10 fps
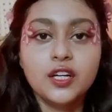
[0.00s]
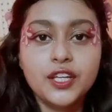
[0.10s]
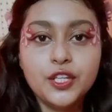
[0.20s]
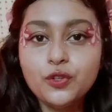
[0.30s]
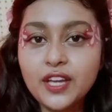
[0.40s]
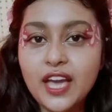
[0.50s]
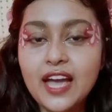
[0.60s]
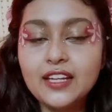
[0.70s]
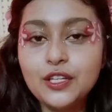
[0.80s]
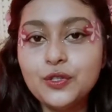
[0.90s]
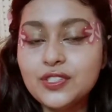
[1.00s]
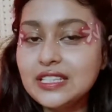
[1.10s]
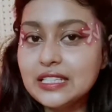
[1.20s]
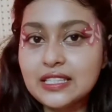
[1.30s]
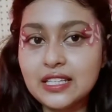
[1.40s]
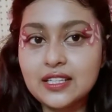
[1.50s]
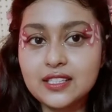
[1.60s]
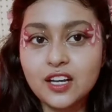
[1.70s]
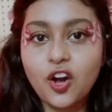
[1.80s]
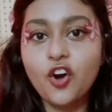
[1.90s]
you can use these things
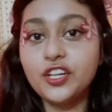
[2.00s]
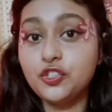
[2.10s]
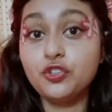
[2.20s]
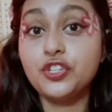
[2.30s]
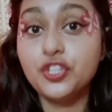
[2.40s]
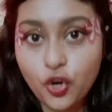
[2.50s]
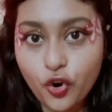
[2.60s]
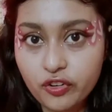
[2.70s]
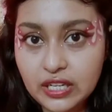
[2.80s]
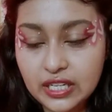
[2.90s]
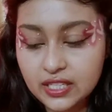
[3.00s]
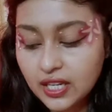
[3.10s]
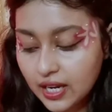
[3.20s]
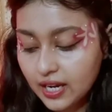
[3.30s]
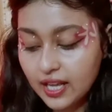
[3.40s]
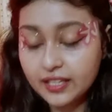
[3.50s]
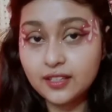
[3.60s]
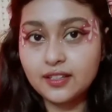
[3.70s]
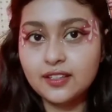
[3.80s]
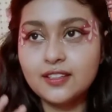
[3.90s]
according to your need. Like,
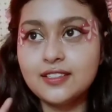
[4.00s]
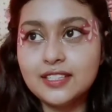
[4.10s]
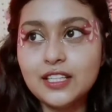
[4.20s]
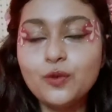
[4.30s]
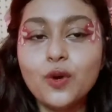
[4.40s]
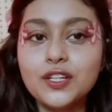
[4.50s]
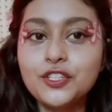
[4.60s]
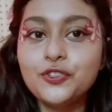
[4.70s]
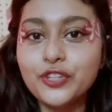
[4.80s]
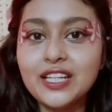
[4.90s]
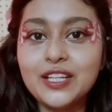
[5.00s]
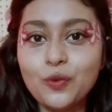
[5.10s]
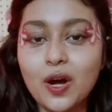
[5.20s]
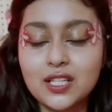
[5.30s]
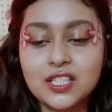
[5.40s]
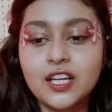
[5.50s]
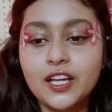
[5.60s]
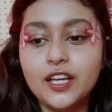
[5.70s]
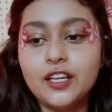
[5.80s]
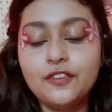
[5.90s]
see what you really want.
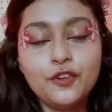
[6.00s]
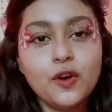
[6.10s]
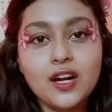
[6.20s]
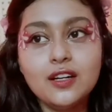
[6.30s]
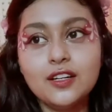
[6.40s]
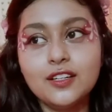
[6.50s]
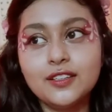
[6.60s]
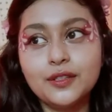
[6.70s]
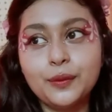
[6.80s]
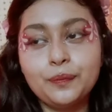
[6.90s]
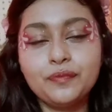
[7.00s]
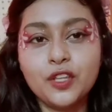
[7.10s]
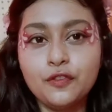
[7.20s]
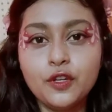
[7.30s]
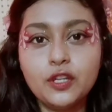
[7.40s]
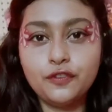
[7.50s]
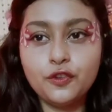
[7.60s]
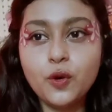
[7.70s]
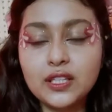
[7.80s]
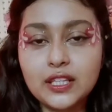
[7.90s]
If you are if
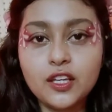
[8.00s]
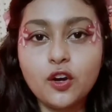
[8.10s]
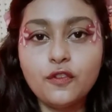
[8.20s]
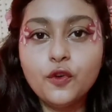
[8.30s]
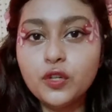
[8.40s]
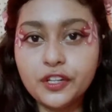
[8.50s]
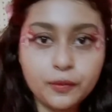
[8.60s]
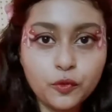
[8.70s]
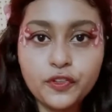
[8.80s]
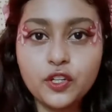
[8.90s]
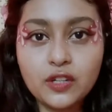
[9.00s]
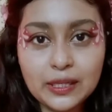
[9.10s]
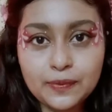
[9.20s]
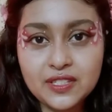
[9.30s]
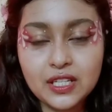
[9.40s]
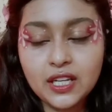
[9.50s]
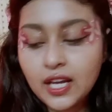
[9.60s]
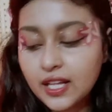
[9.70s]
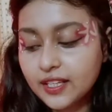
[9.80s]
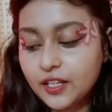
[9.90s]
you are thinking of only removing your lipstick,
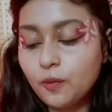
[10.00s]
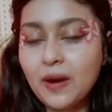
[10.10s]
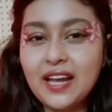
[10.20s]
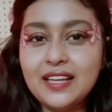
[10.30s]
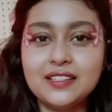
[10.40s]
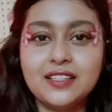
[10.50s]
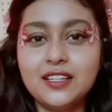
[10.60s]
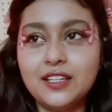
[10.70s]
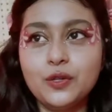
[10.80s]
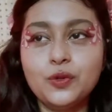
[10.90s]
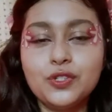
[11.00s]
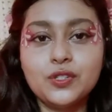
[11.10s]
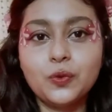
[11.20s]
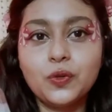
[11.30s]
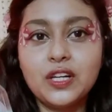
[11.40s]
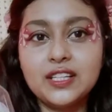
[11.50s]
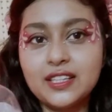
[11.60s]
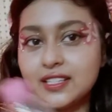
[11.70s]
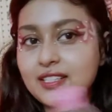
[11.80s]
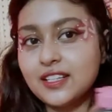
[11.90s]
then you might use only
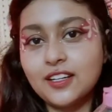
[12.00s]
this